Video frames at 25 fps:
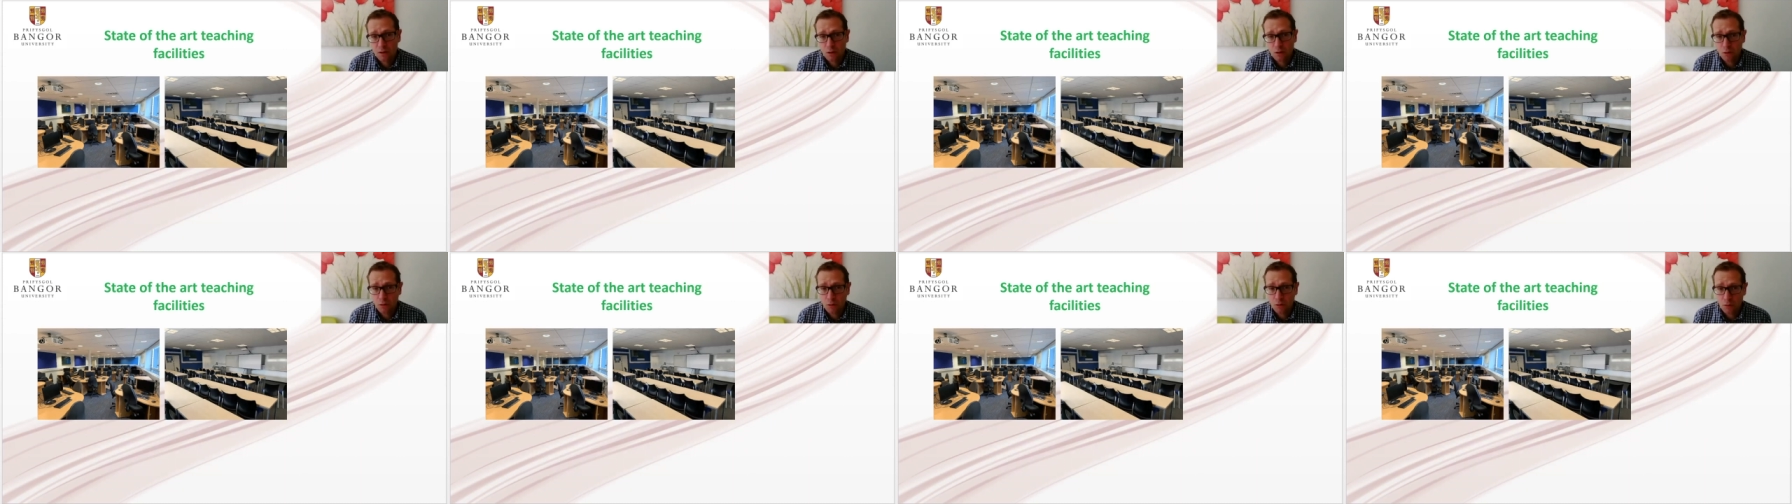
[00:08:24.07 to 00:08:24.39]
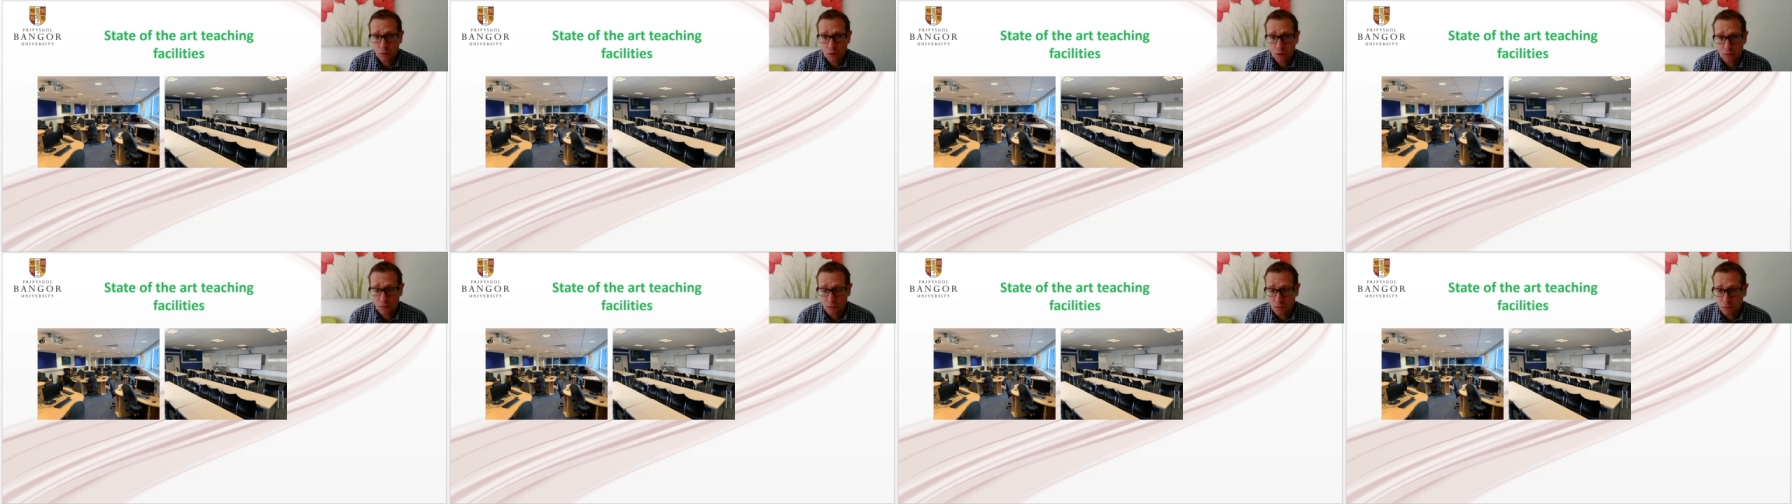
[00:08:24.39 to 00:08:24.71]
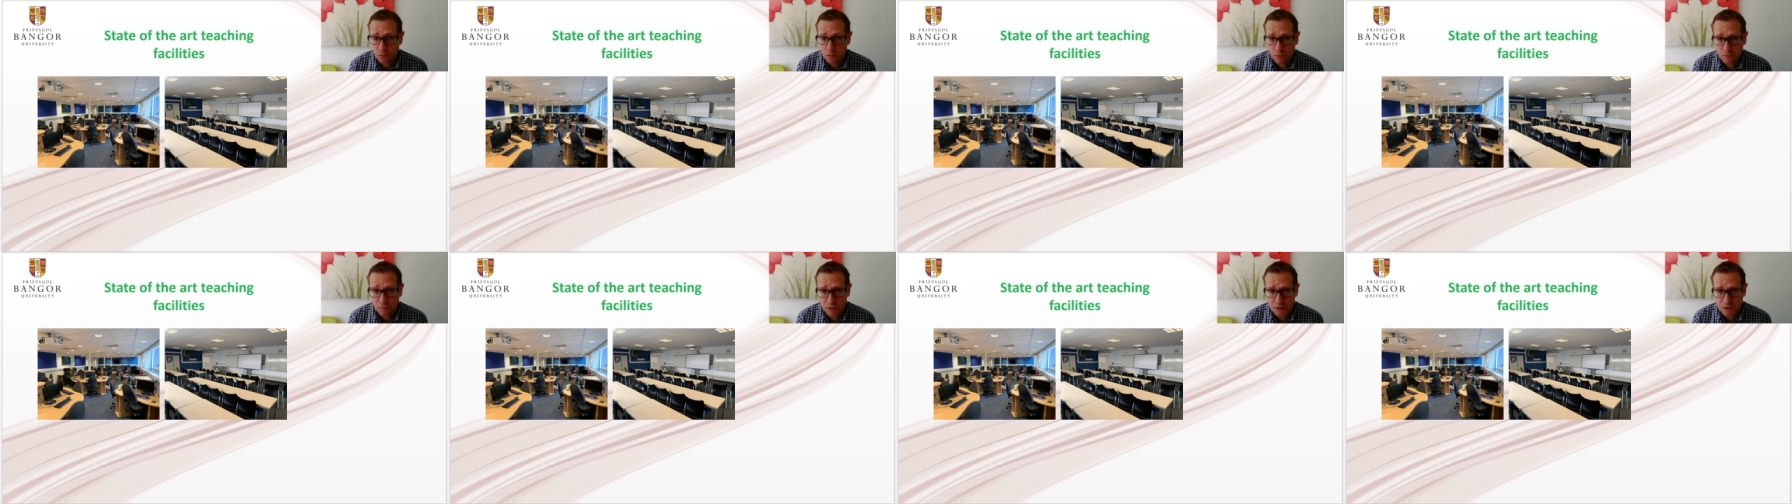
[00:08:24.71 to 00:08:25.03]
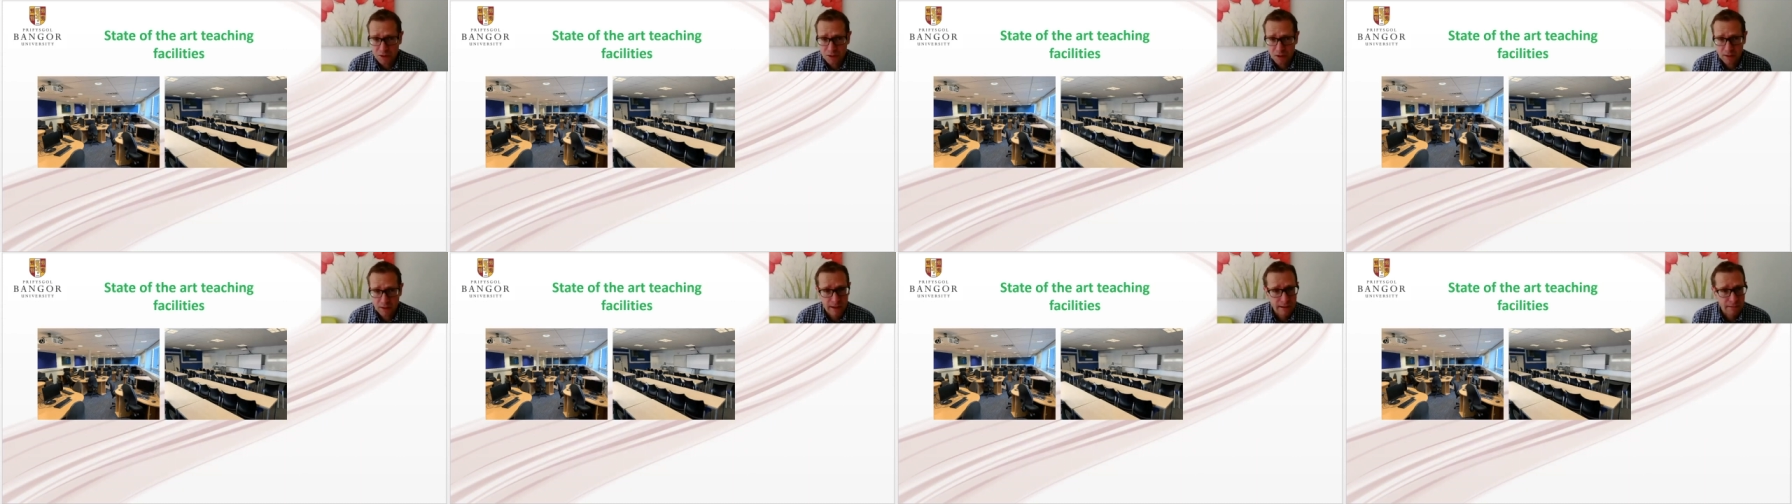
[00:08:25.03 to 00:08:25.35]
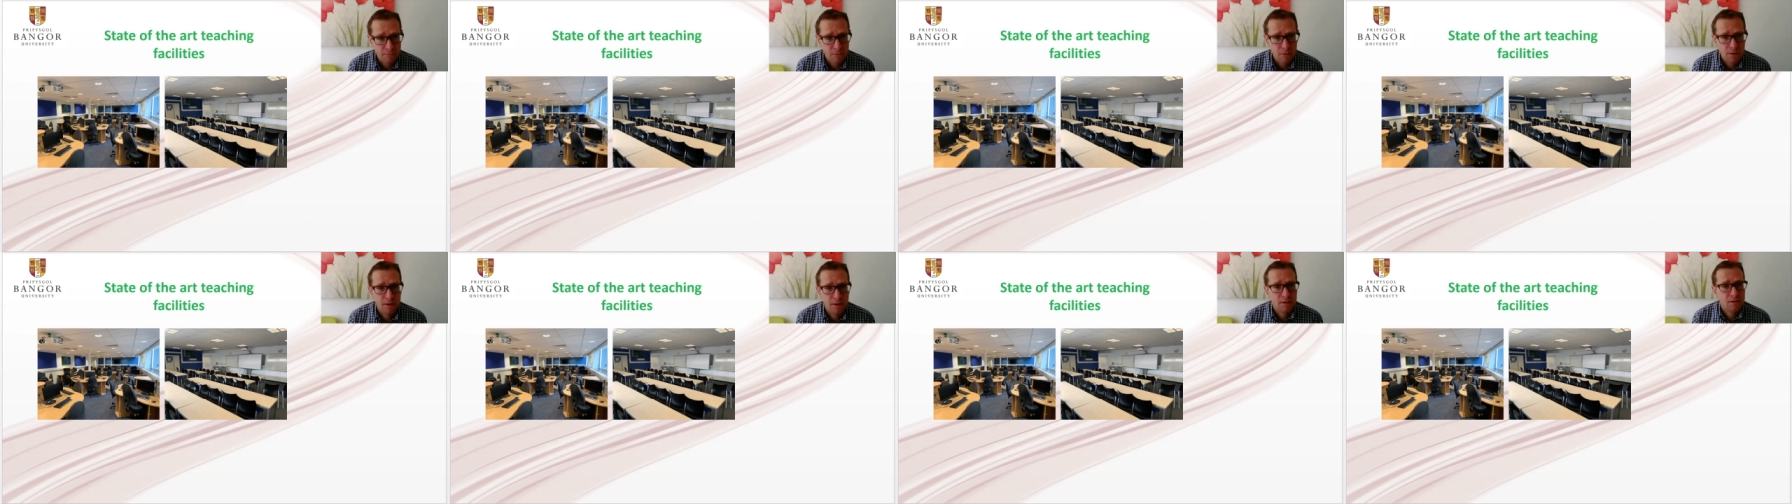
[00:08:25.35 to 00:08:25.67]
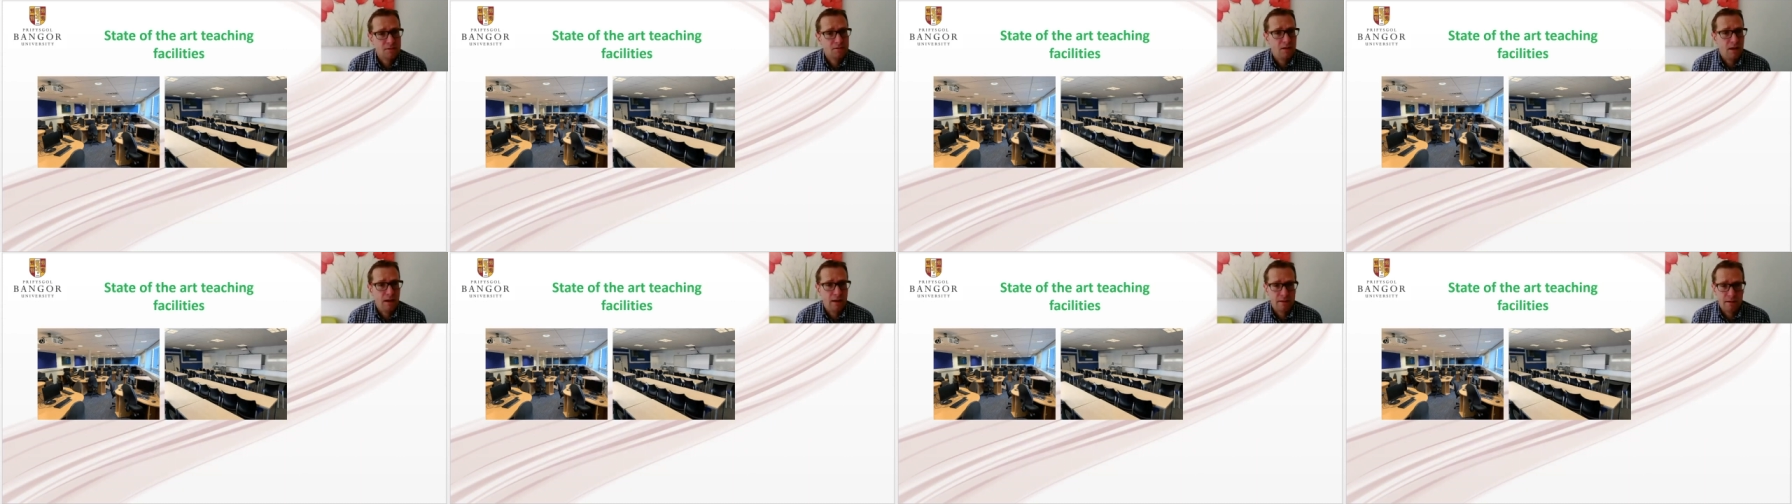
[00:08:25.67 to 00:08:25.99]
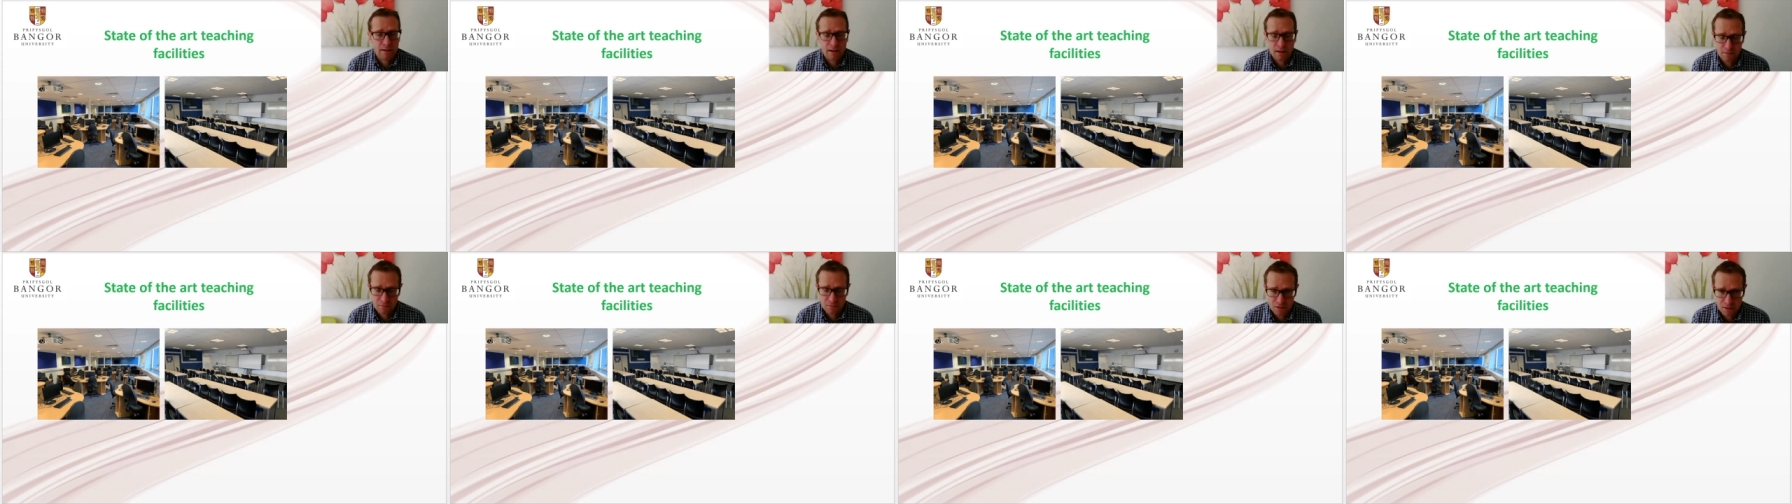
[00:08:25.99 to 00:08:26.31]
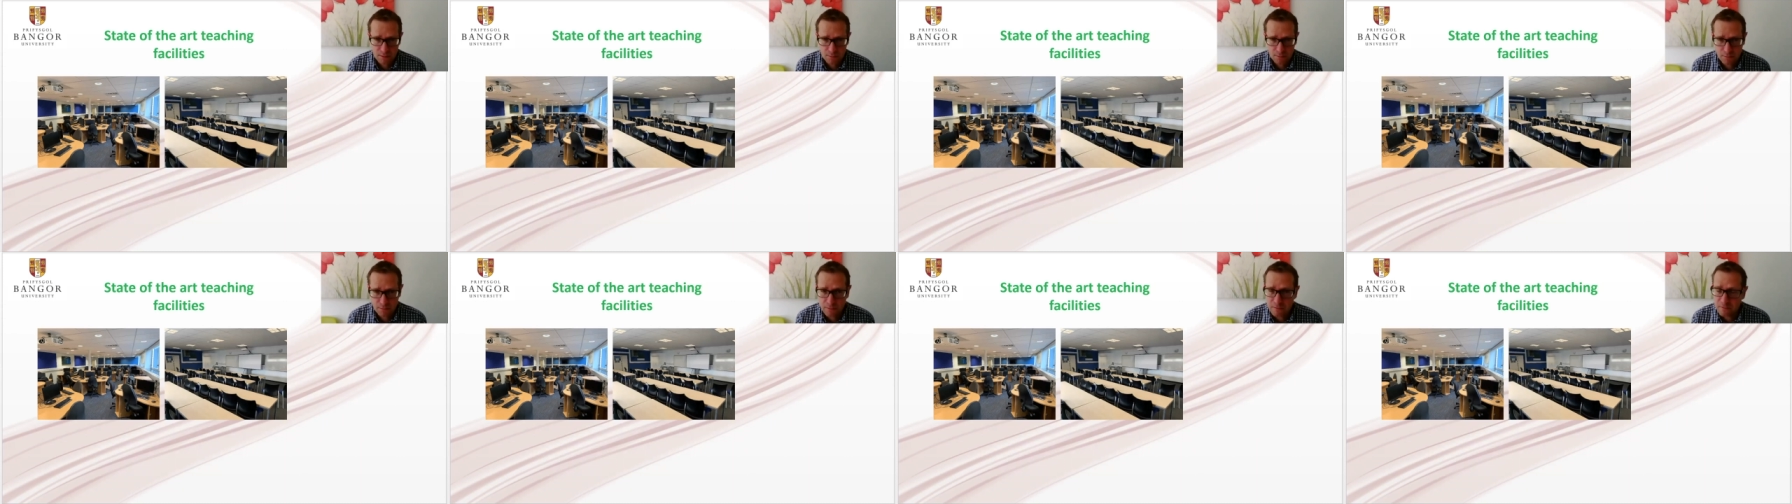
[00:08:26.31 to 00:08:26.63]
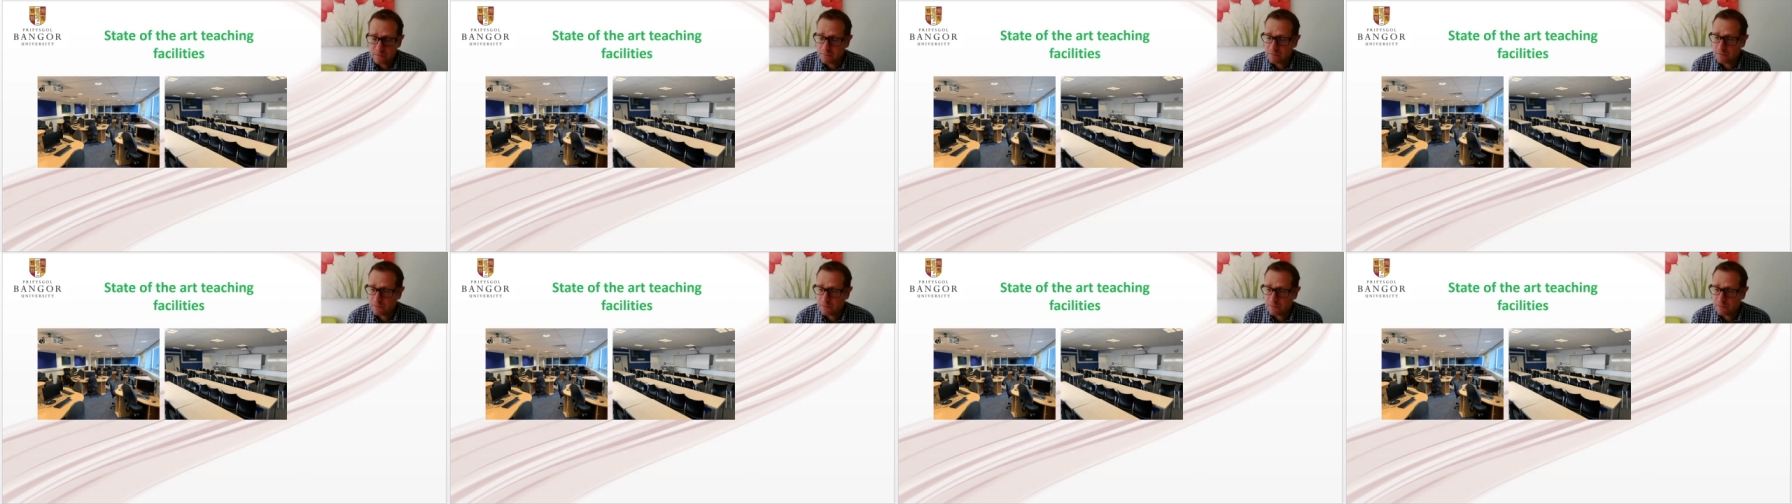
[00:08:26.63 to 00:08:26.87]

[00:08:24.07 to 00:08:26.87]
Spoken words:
all of which are networked and have some